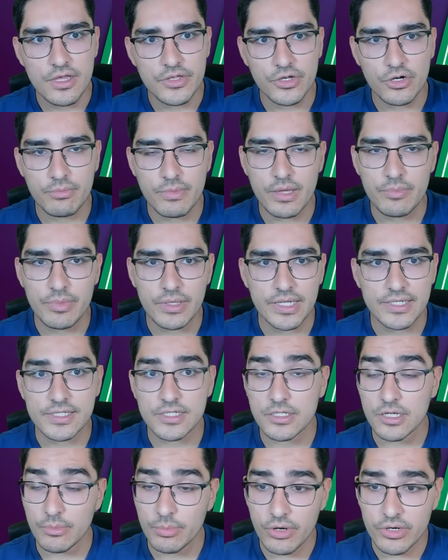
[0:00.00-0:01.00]
maybe let's say
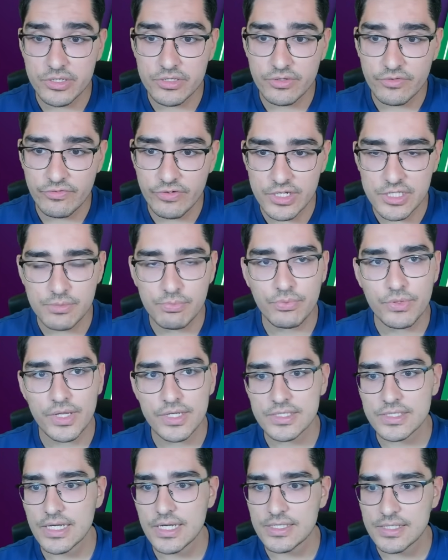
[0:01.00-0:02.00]
double Arsenal defense
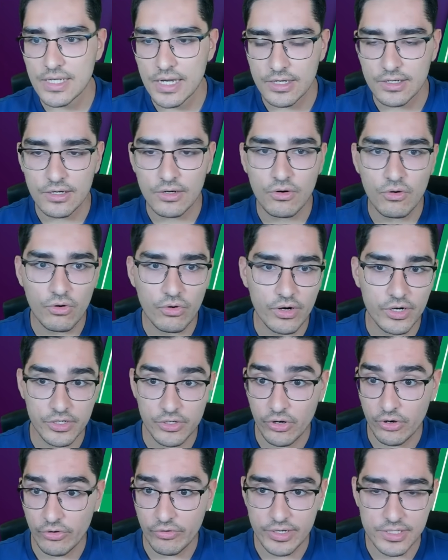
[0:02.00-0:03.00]
plus a Saka or a
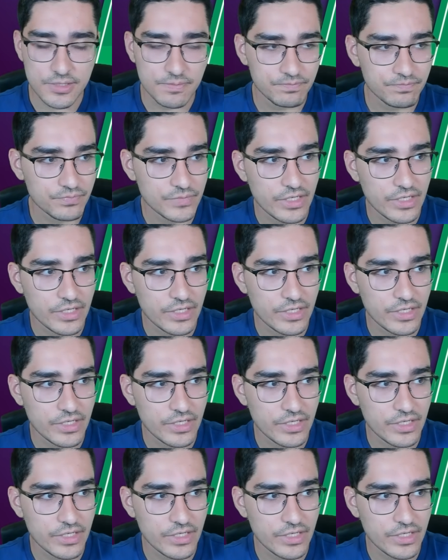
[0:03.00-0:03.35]
Gyökeres